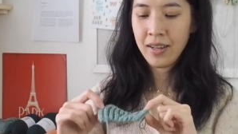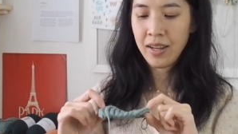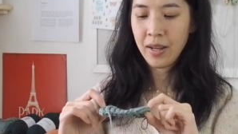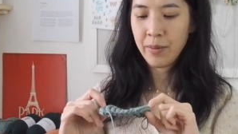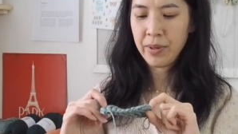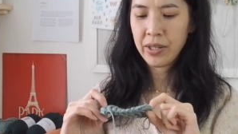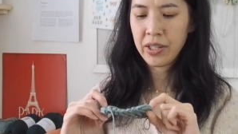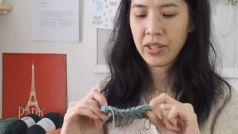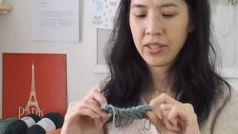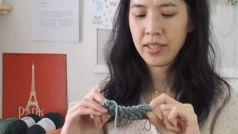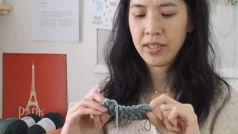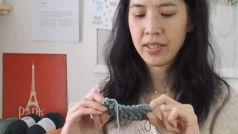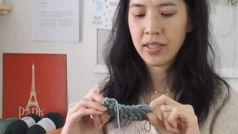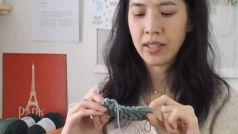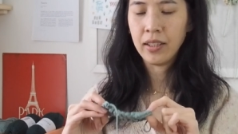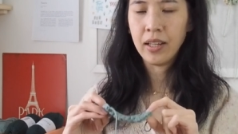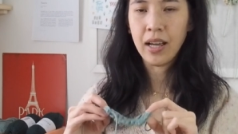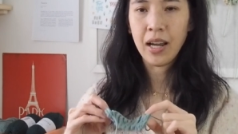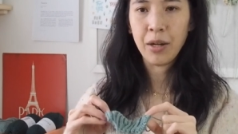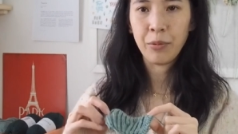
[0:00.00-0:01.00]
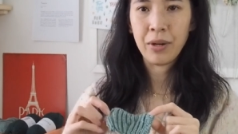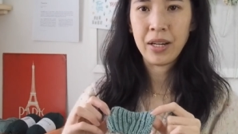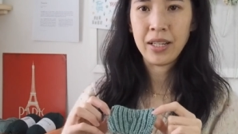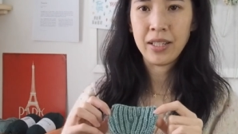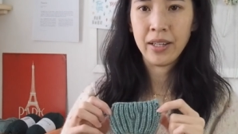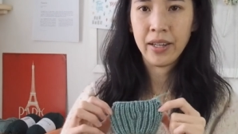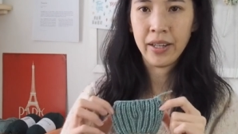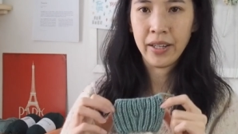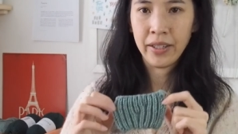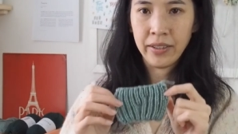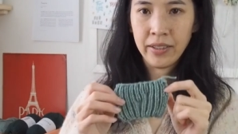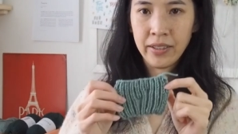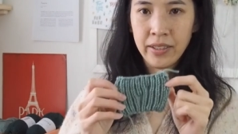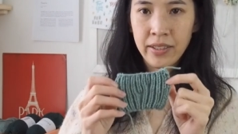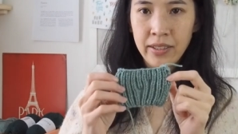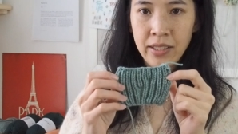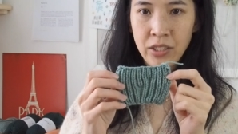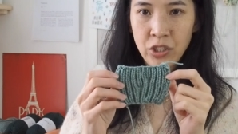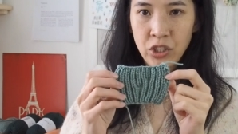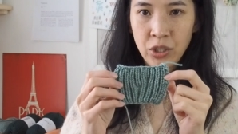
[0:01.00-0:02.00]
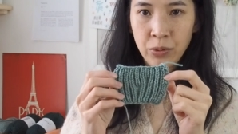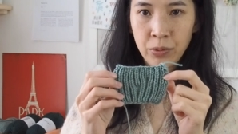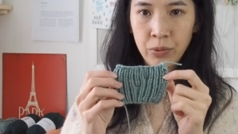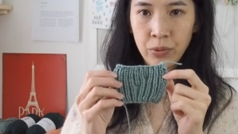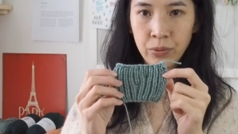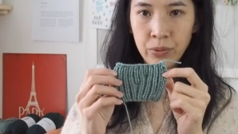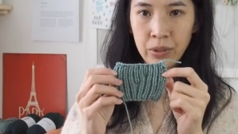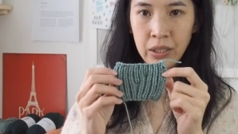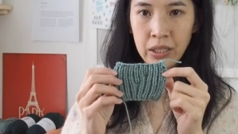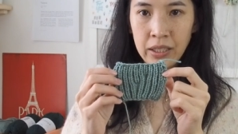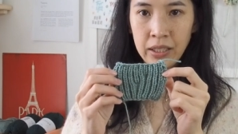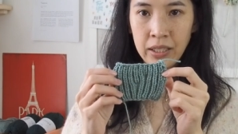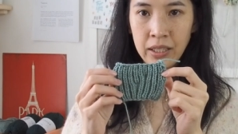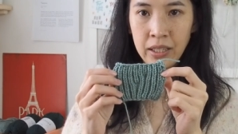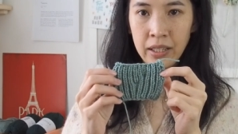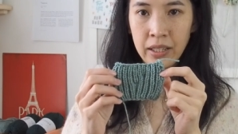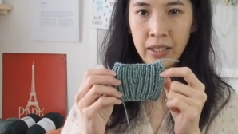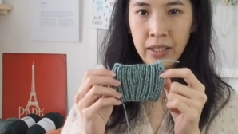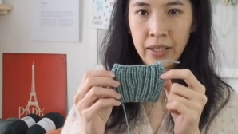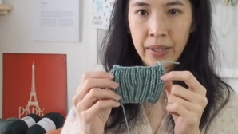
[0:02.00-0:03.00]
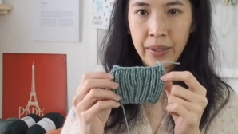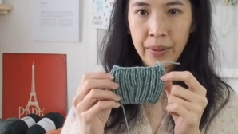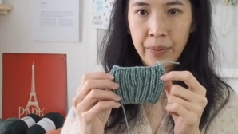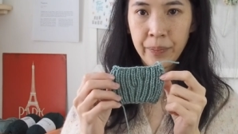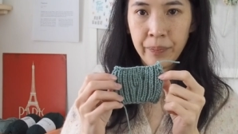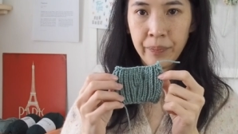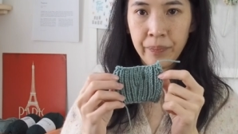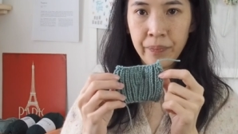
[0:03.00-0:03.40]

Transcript: because it's a lightweight yarn, the stitching will really um,